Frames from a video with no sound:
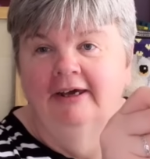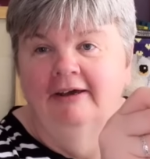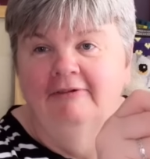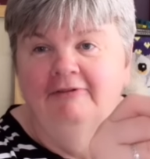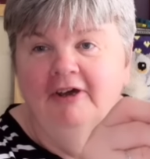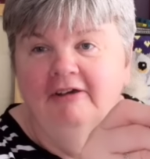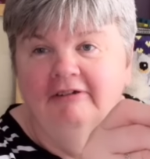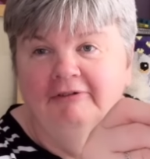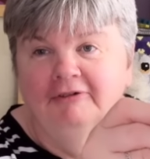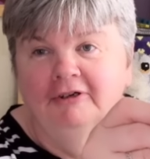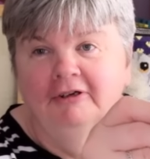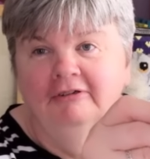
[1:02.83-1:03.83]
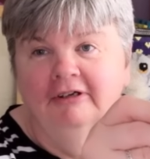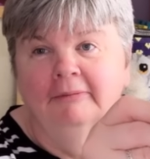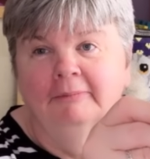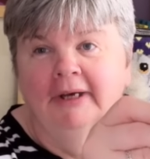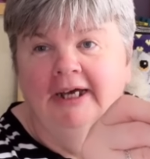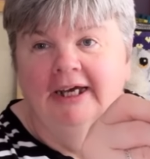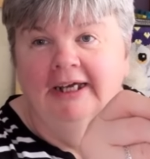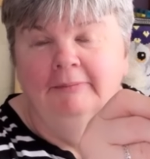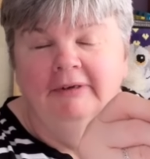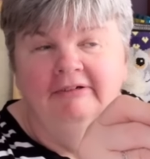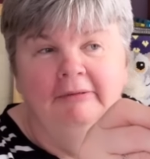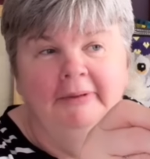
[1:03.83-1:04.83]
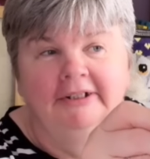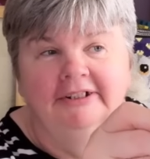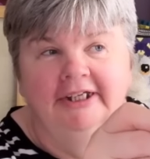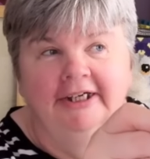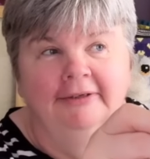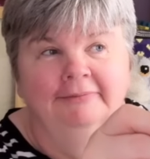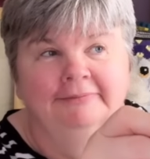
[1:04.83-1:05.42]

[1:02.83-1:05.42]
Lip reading: Fairy Flora by Mirabilia.